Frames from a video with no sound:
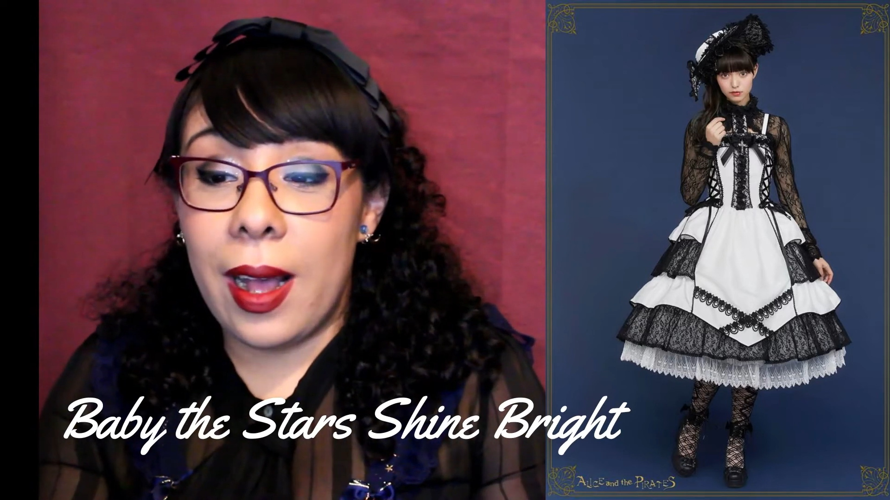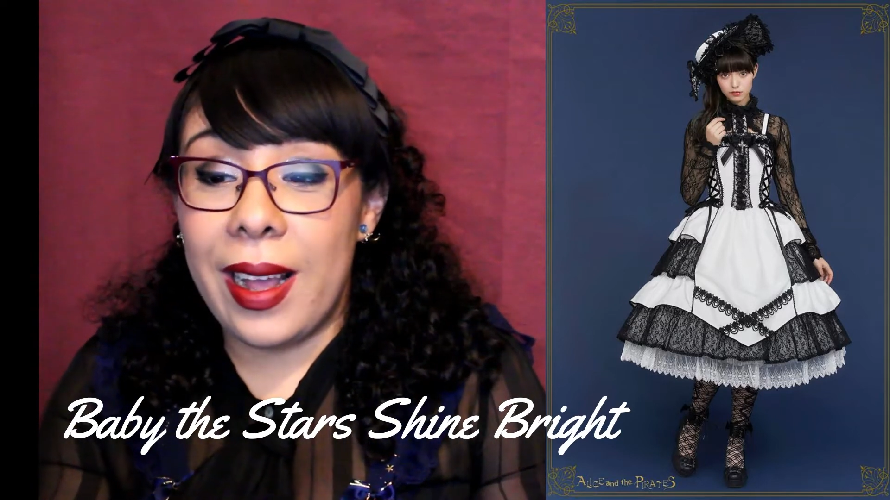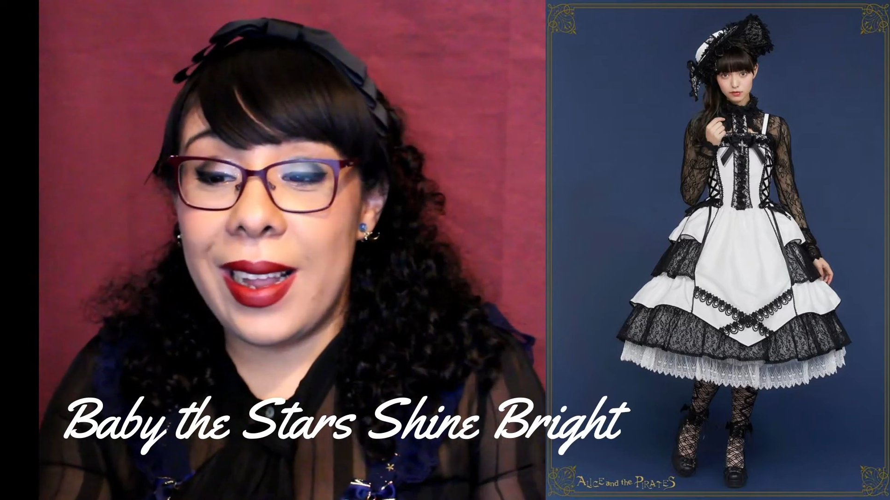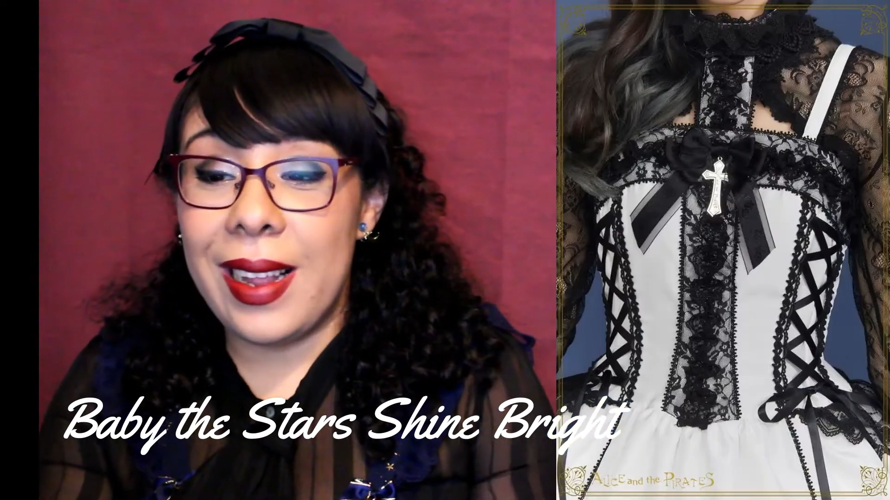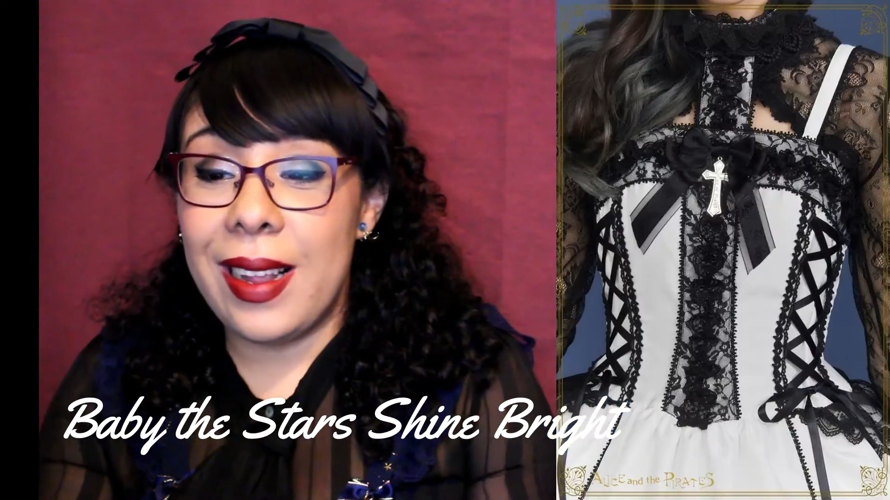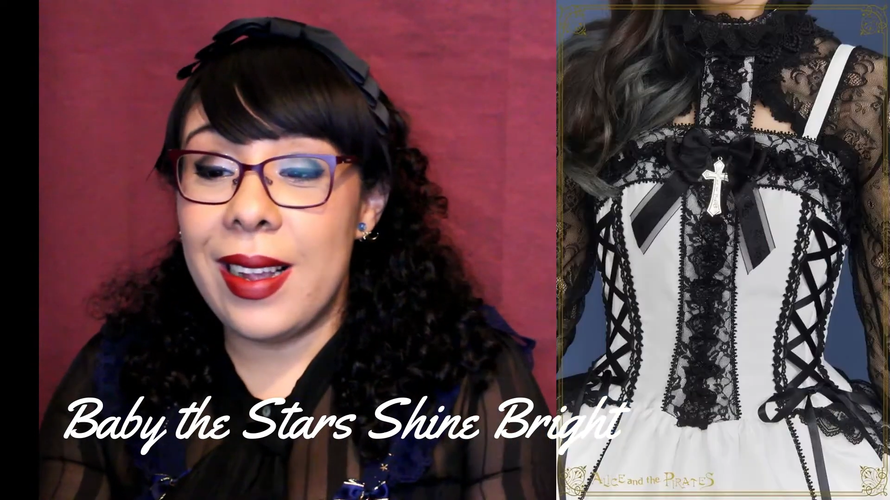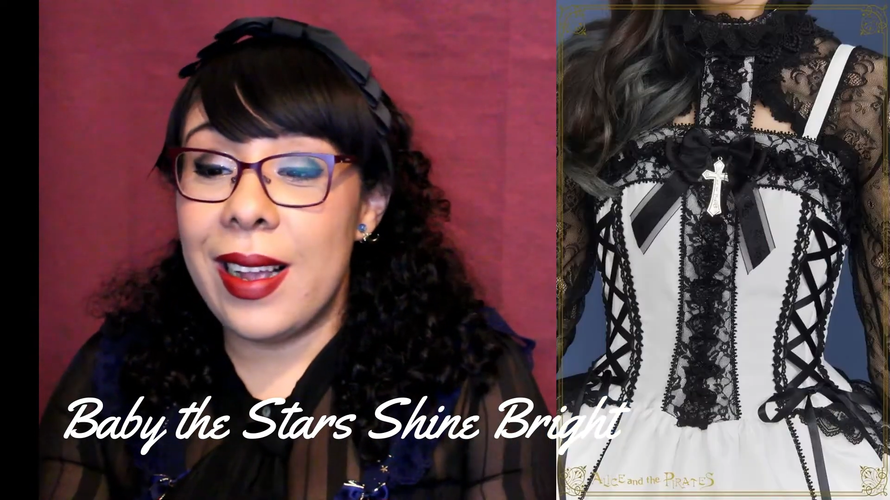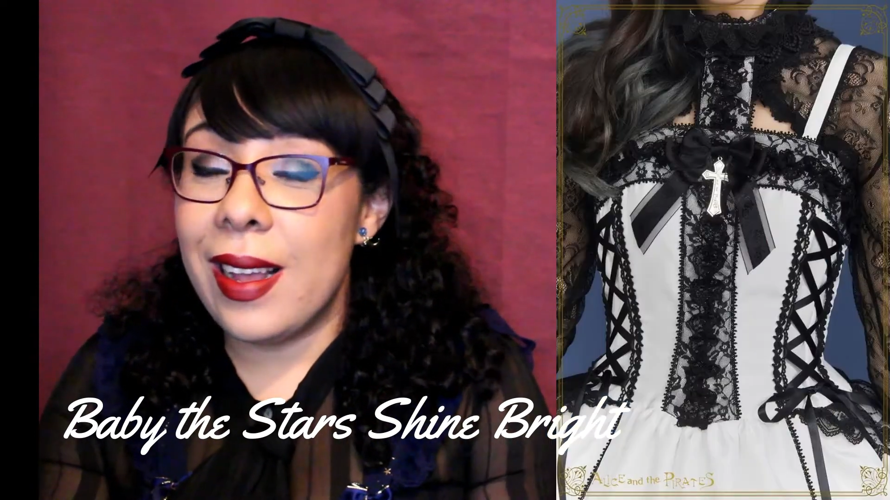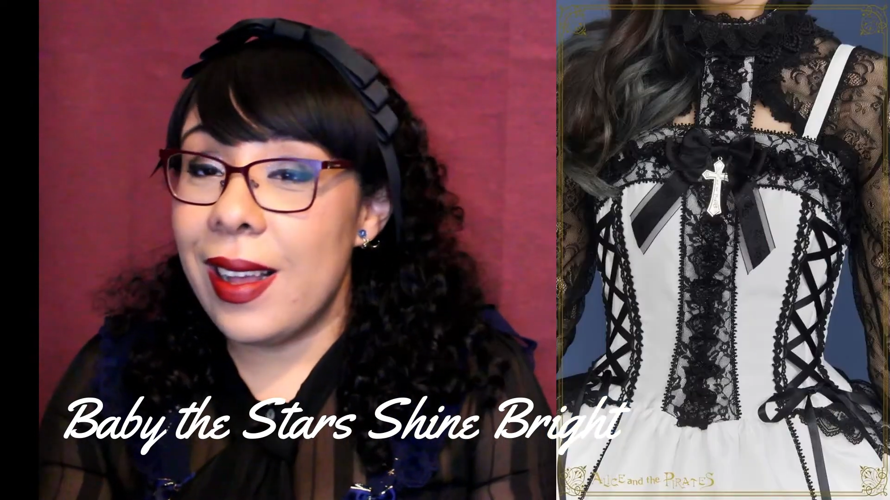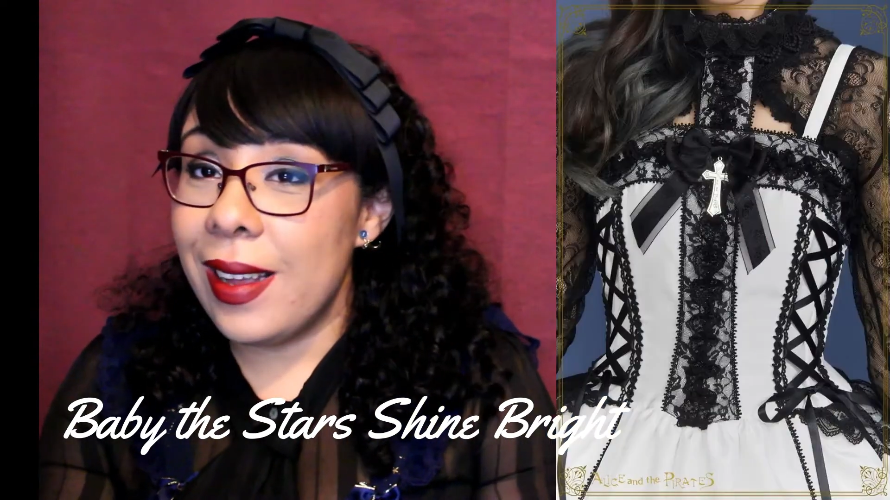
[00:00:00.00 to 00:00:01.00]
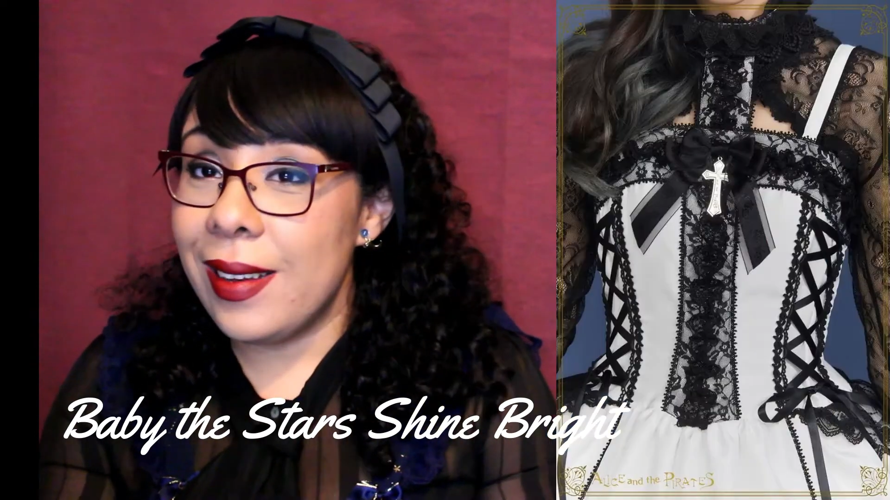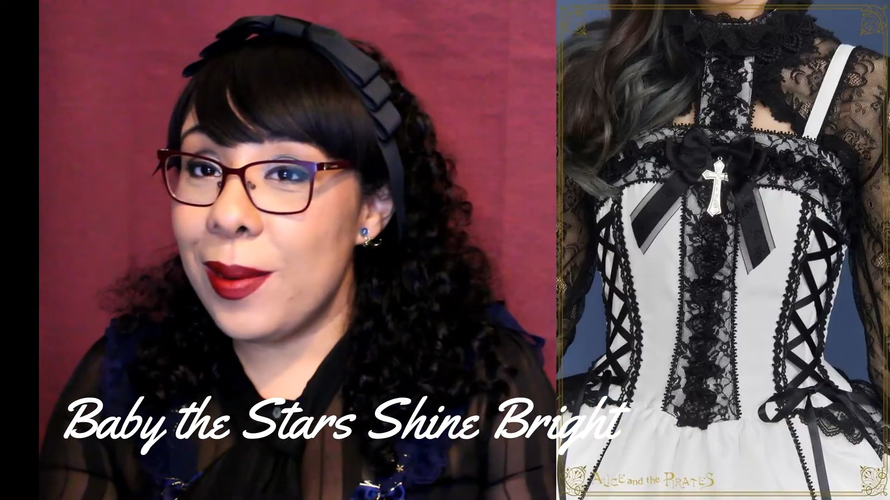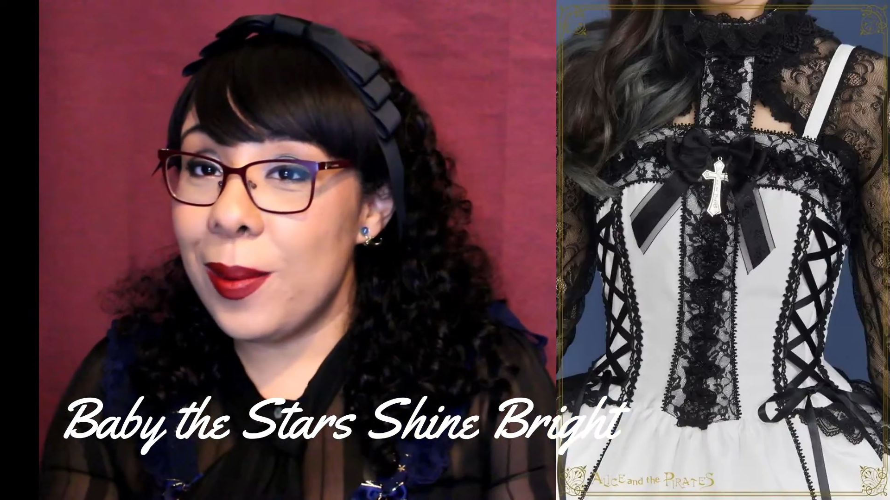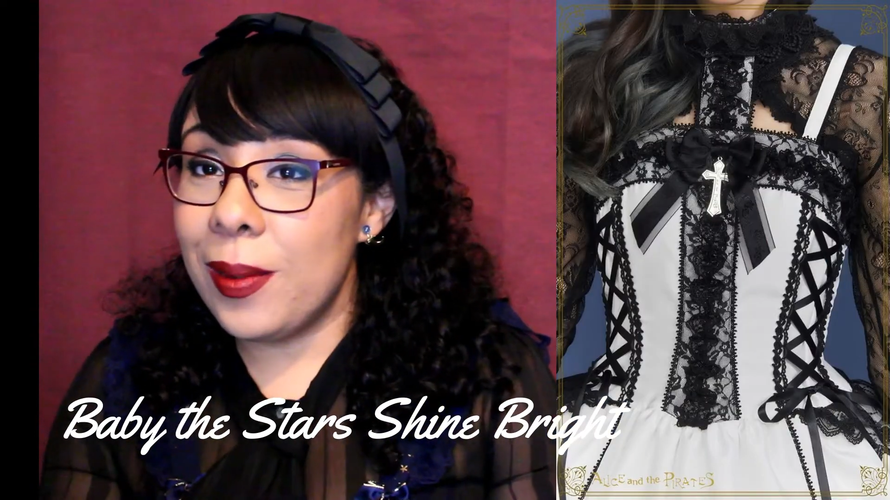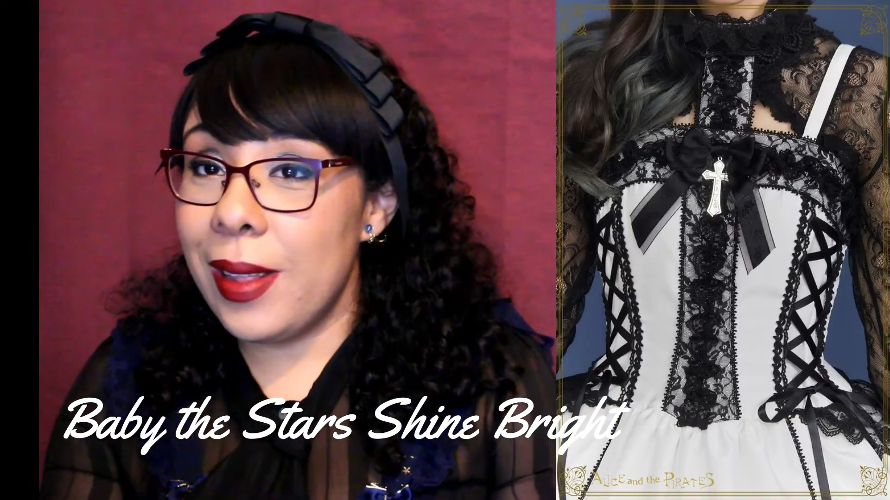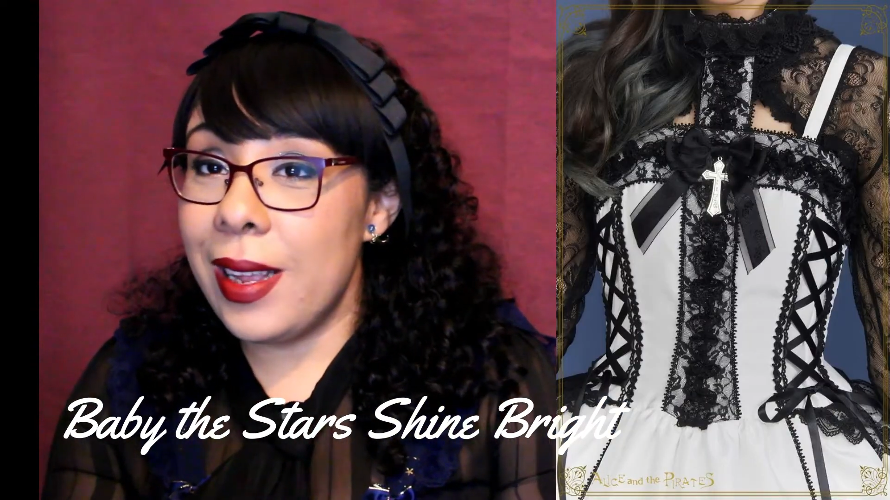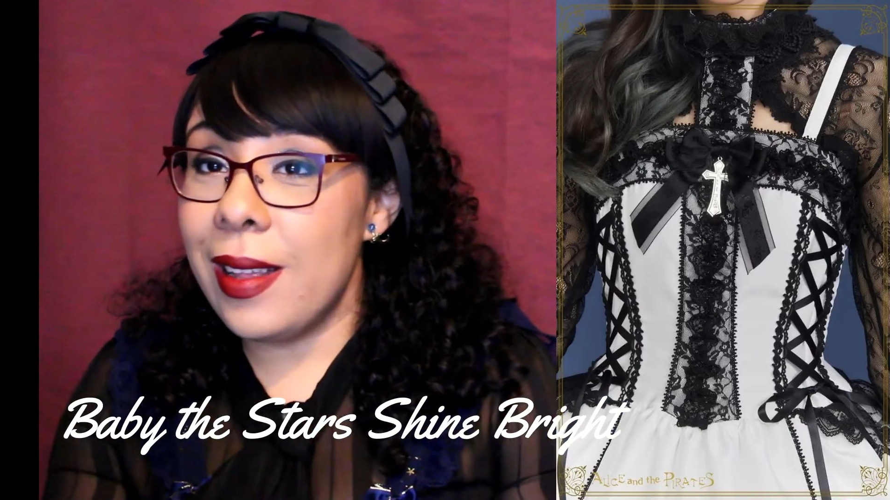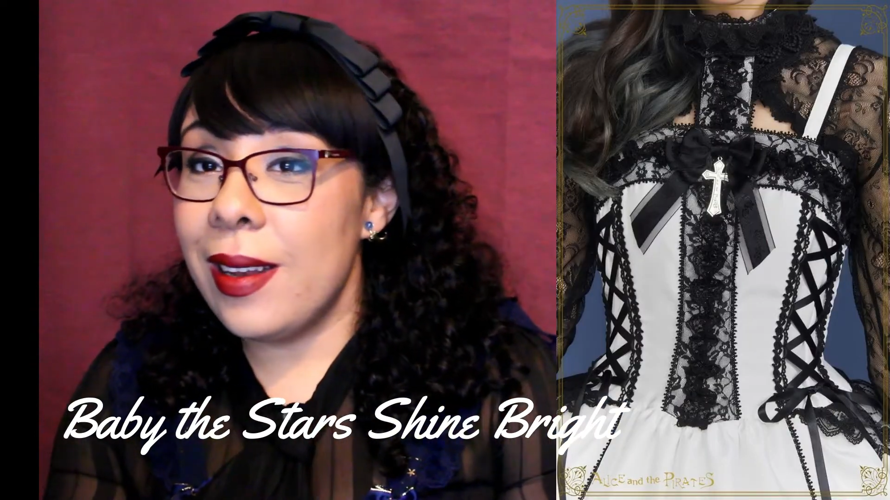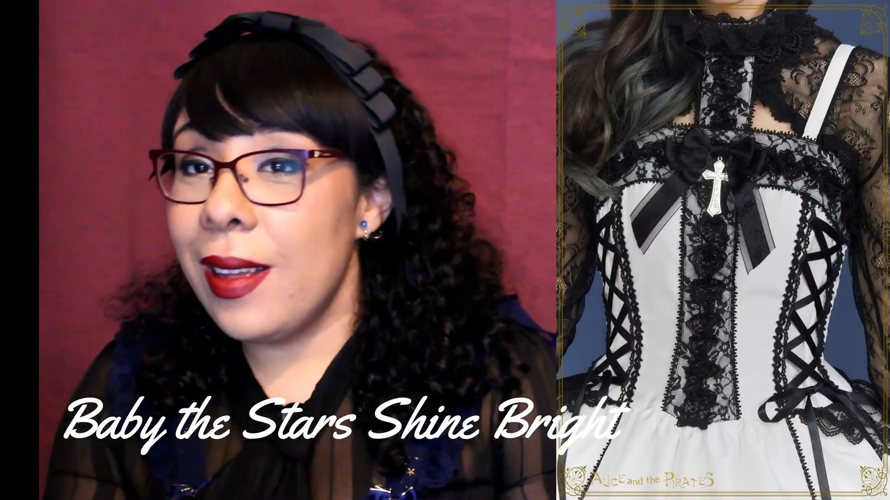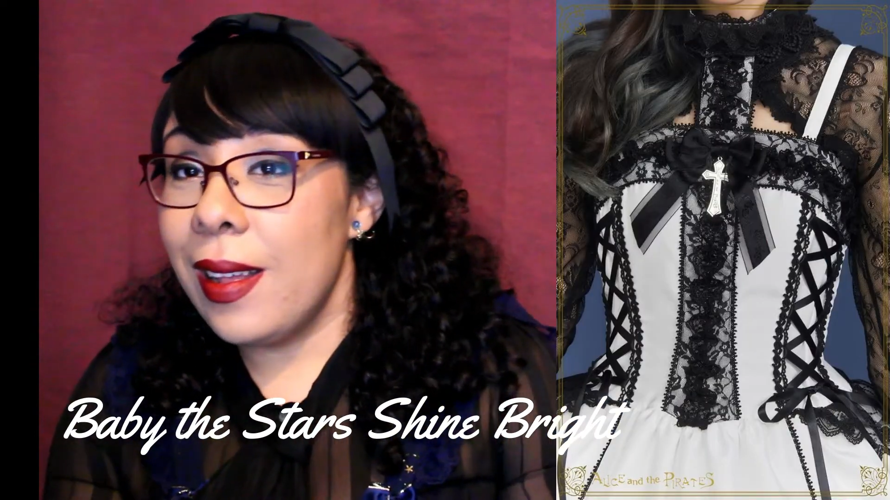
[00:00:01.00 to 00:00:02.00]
I kind of don't like it.